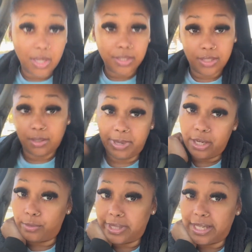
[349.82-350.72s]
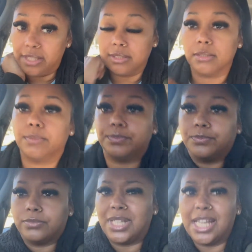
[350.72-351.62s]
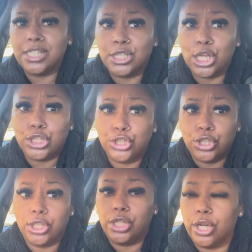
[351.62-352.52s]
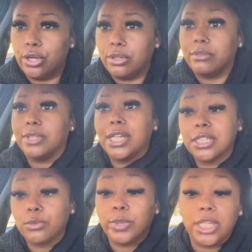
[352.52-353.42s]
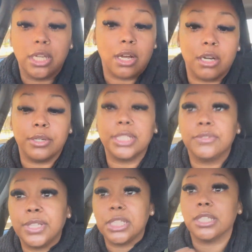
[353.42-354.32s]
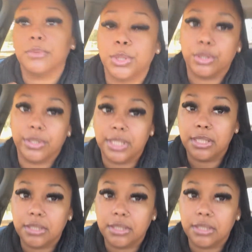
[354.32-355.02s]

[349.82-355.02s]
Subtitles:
to the bagel place. It's chilly, y'all. It's really cold. It's 57 degrees.